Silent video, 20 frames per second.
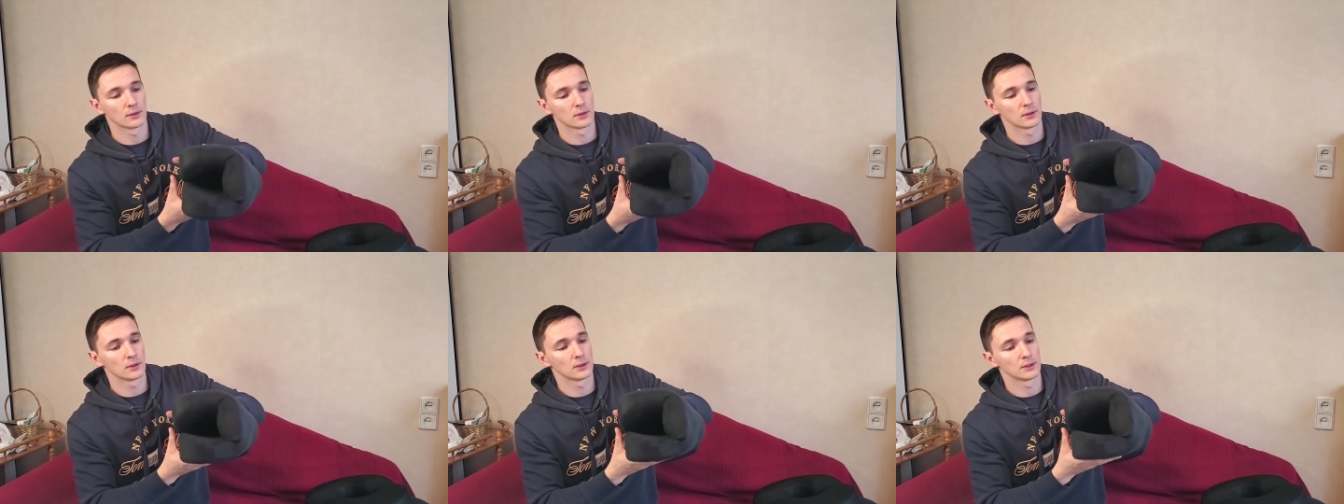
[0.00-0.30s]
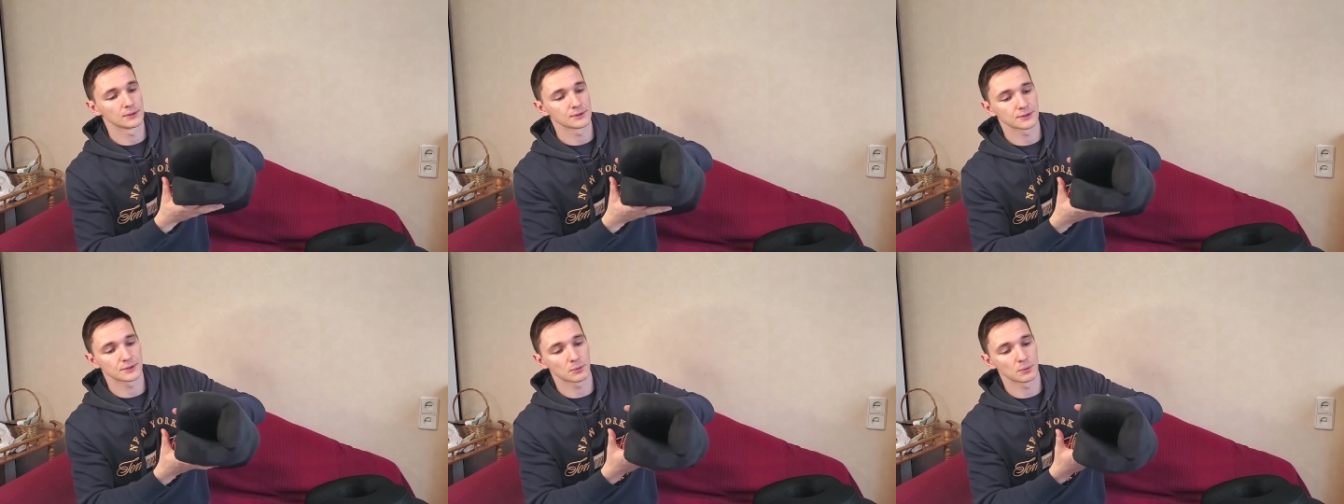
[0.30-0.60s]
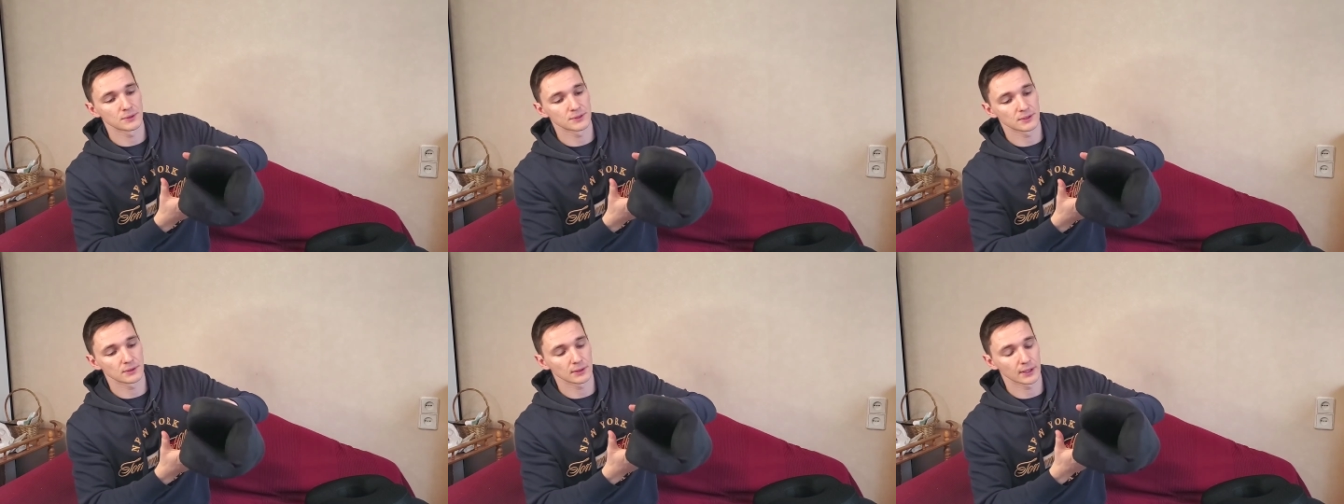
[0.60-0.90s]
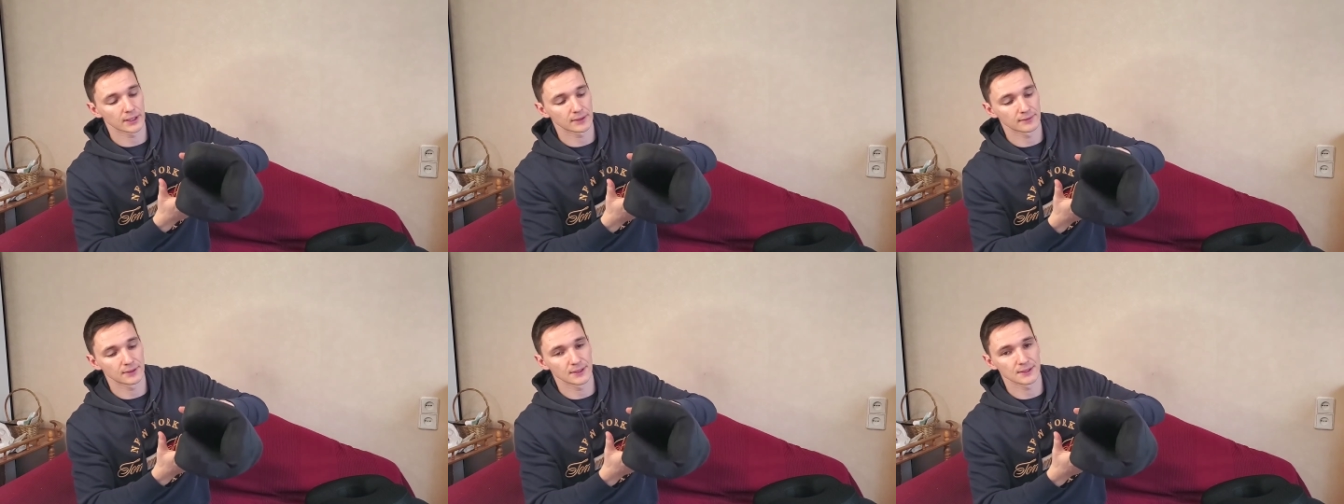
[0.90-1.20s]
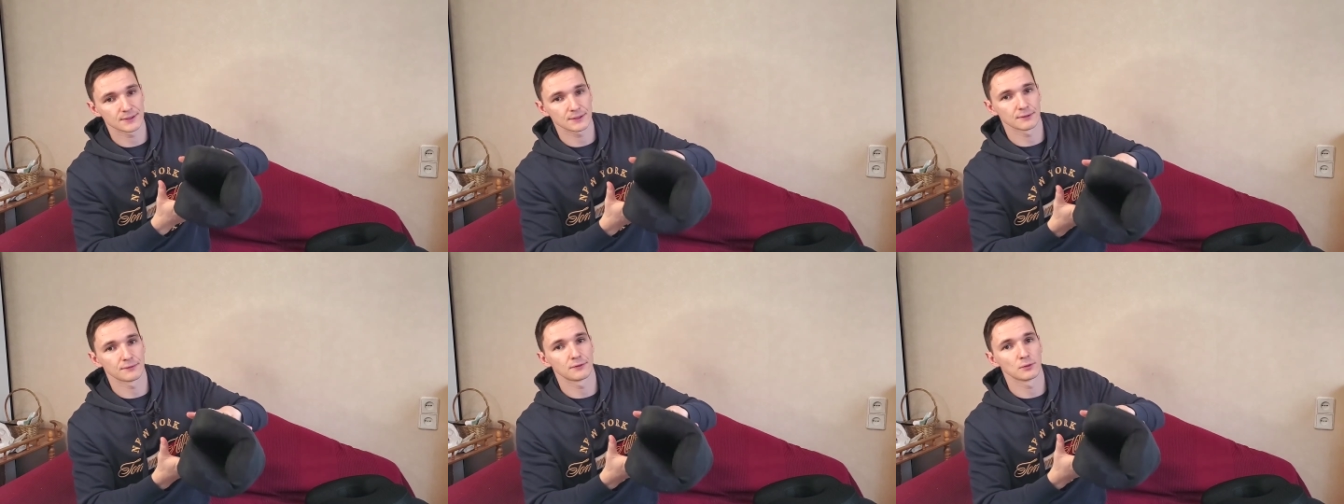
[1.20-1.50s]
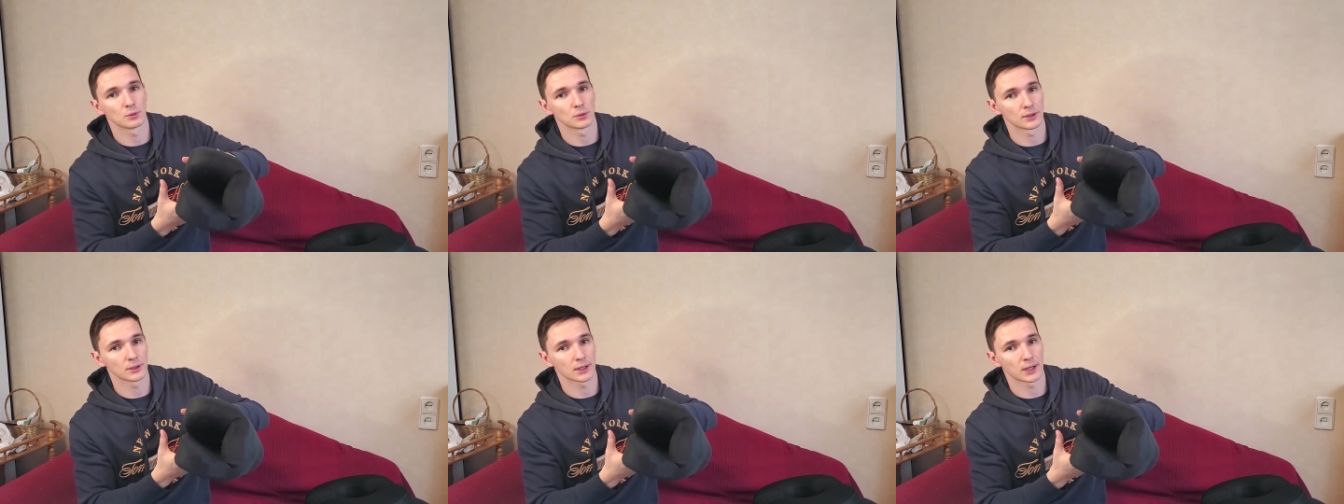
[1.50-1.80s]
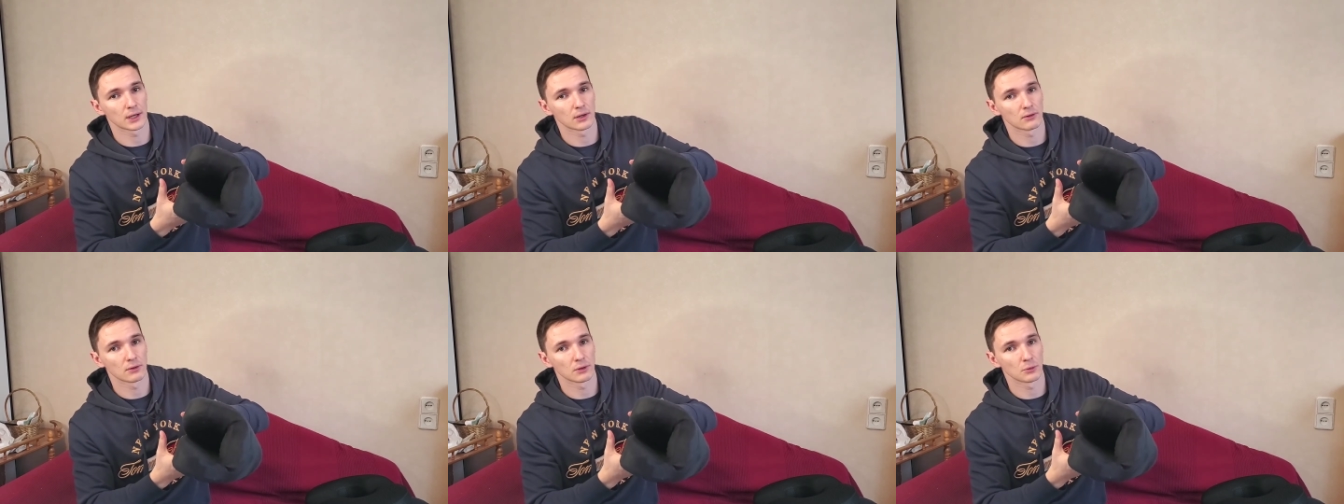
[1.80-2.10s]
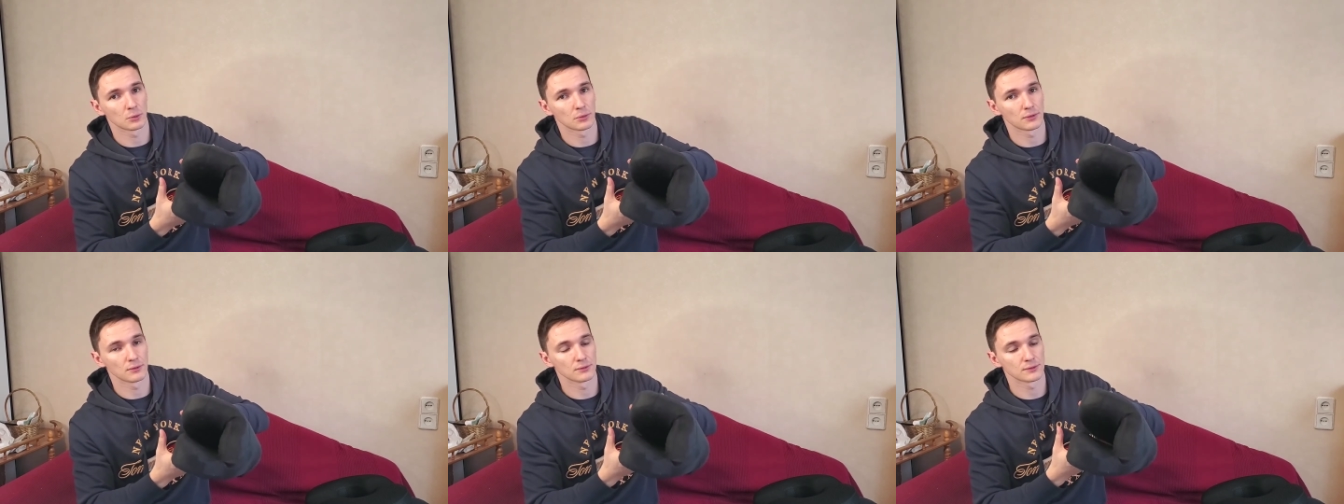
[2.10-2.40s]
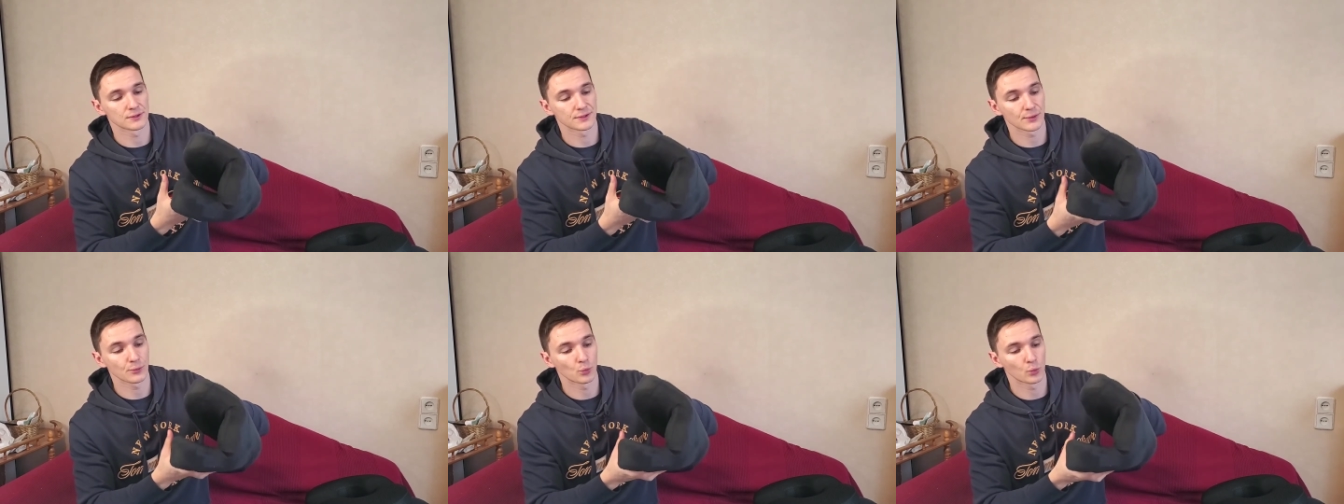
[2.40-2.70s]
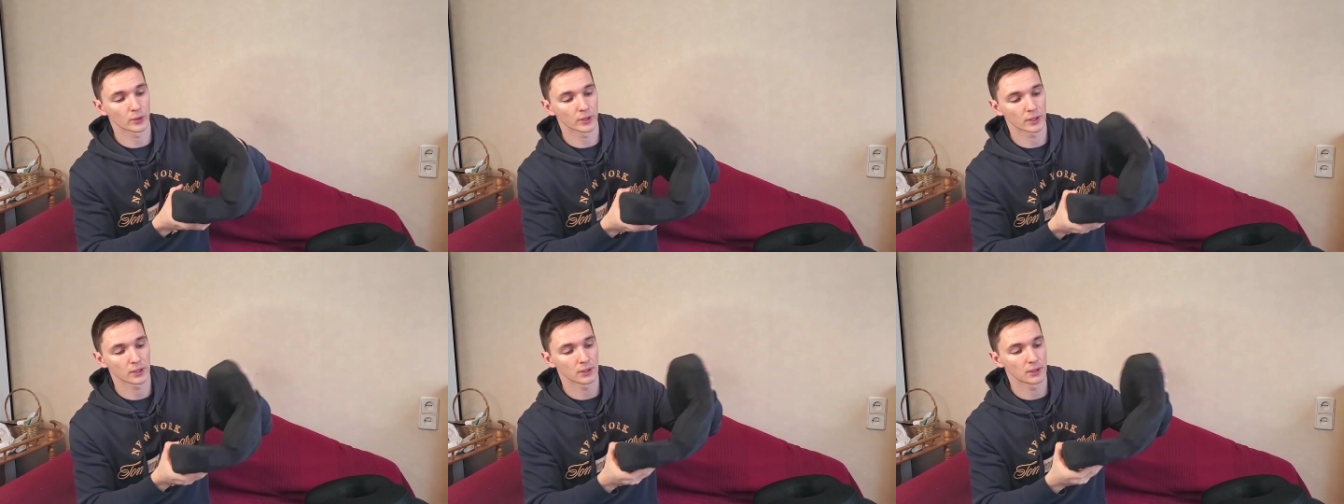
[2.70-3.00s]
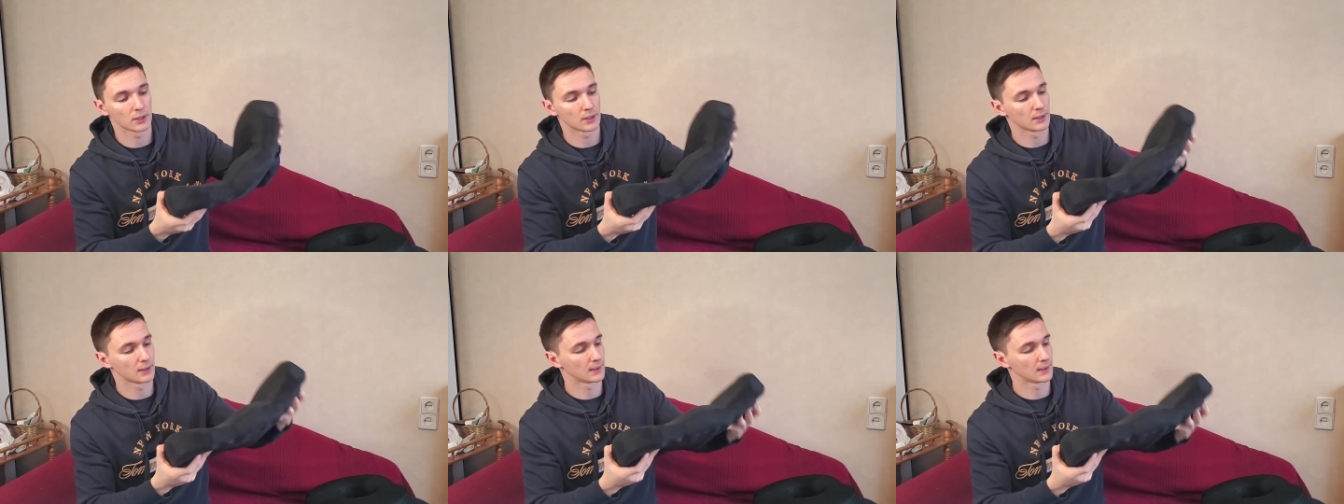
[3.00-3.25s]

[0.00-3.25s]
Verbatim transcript: uh, squeeze it like this if you want to carry it with you somewhere.